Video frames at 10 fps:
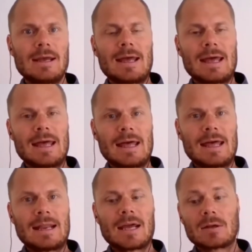
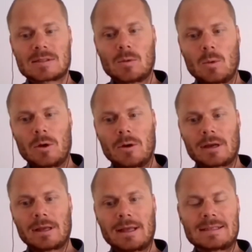And I also
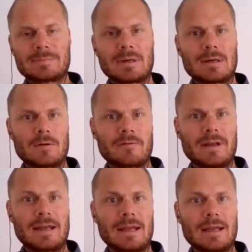work as part of
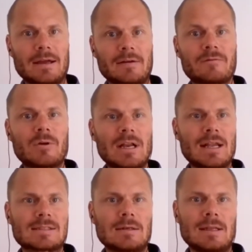a
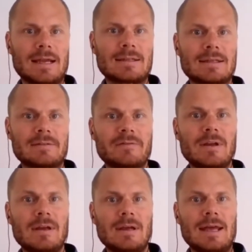freelance collective
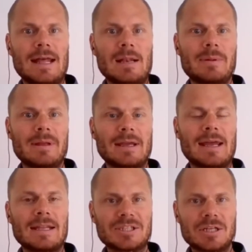helping
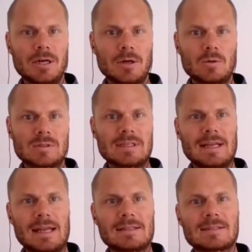NGOs
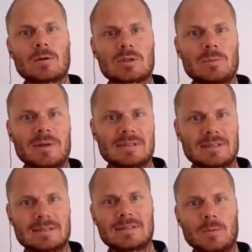and social
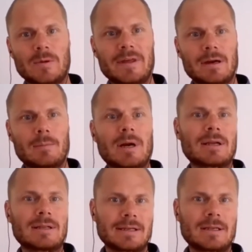businesses with their
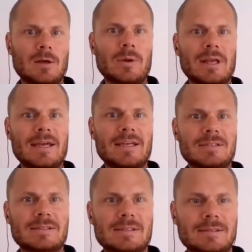marketing and
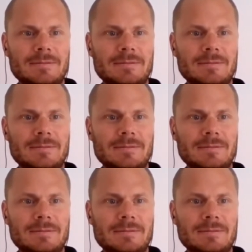communications.